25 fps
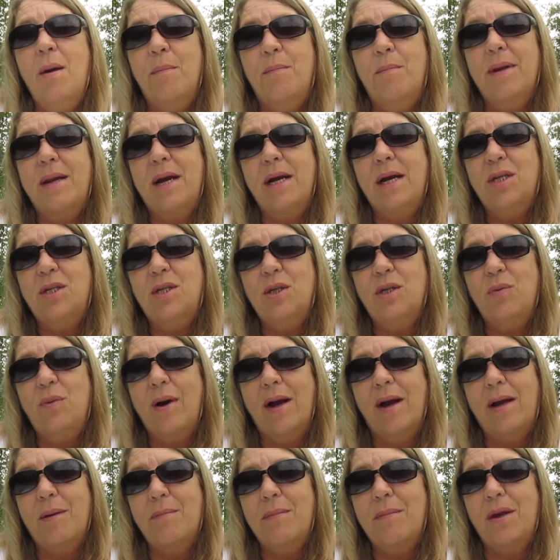but I do
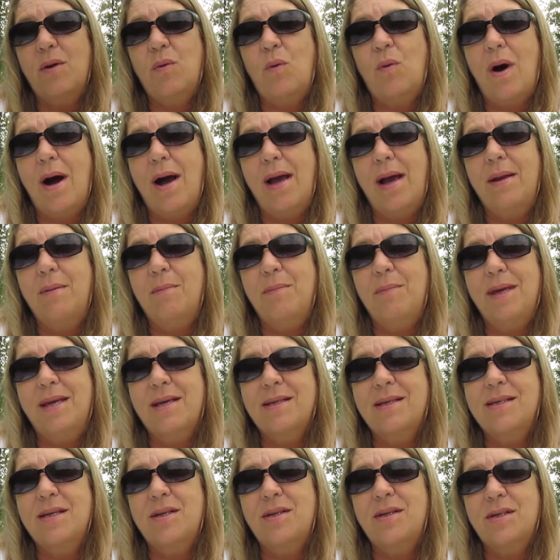recommend white
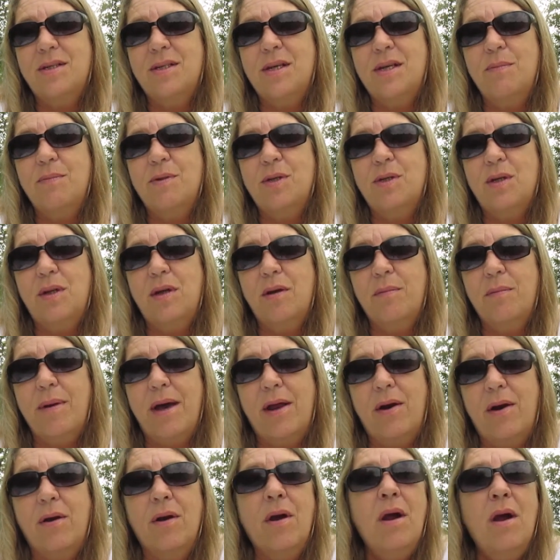because it just seems to look
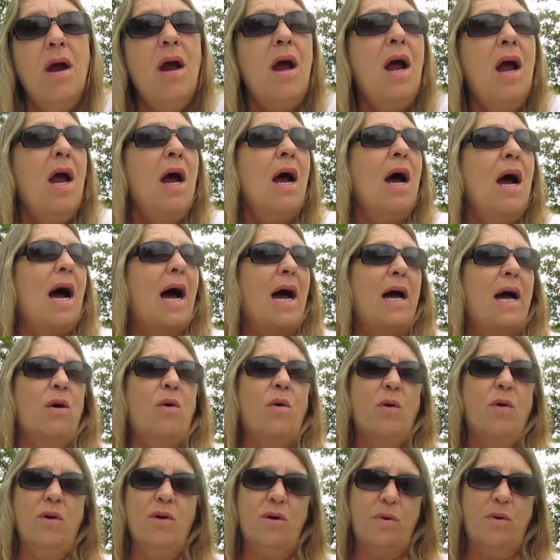better. I
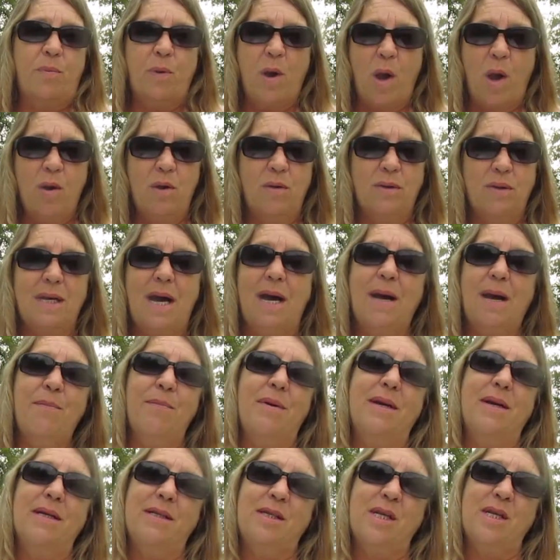ordered a prototype,
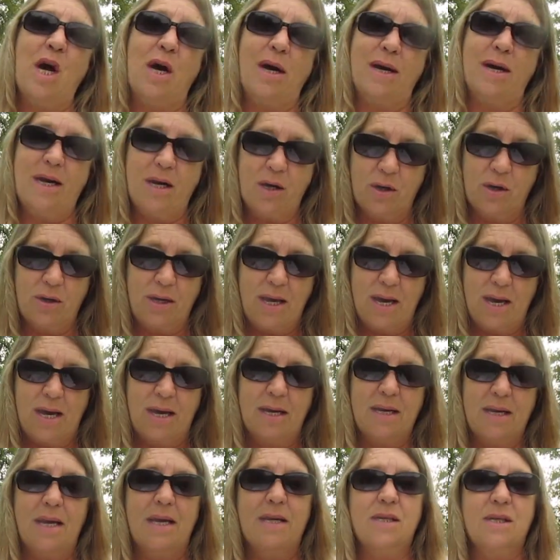but it's not here
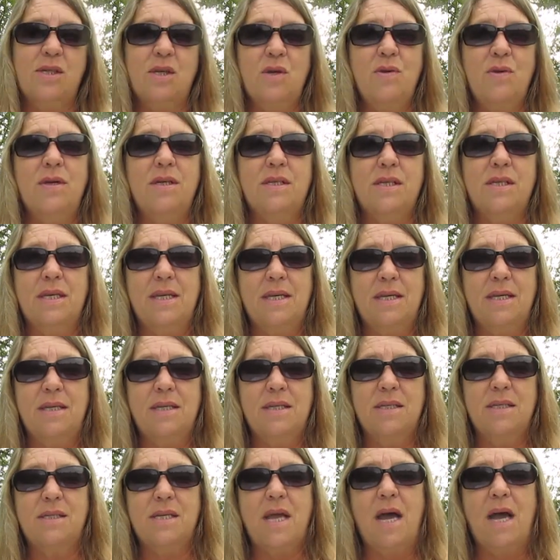yet. As soon as it
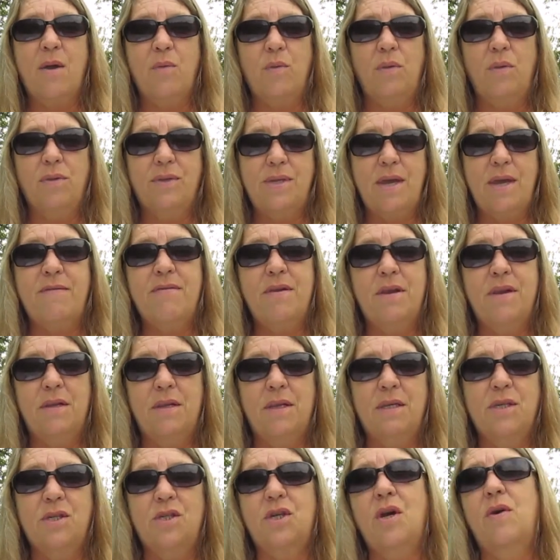is, I will
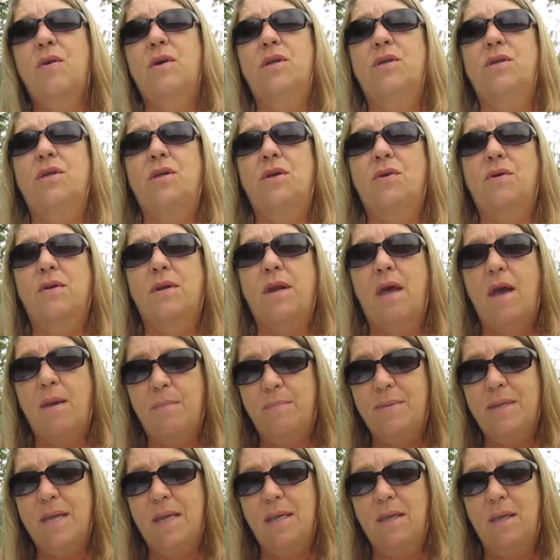definitely show it to you and
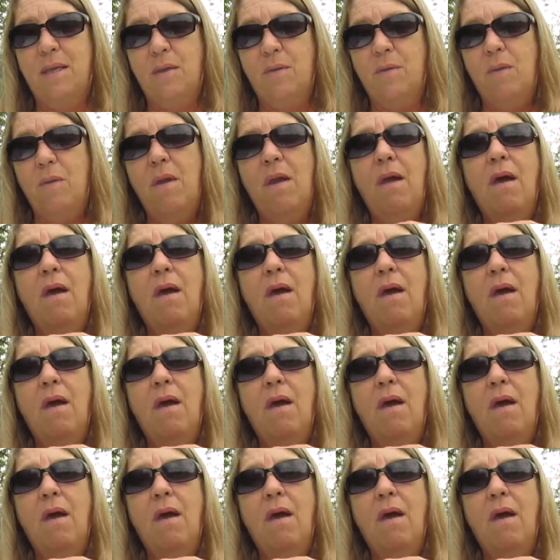update you.